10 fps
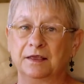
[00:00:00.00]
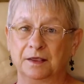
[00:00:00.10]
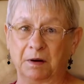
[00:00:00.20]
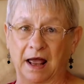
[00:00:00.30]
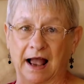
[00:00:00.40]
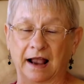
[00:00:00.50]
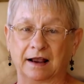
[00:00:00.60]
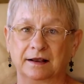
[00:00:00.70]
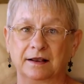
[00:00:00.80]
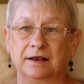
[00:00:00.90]
the block
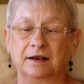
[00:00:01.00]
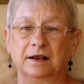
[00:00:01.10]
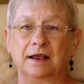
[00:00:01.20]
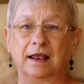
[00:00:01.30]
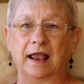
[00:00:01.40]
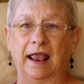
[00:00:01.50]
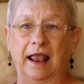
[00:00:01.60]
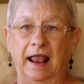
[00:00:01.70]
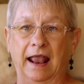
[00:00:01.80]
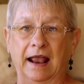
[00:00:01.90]

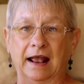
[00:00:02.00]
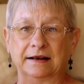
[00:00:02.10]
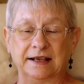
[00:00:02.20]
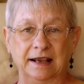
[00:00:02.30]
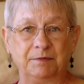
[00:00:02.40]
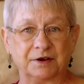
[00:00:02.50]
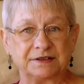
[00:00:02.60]
and keep their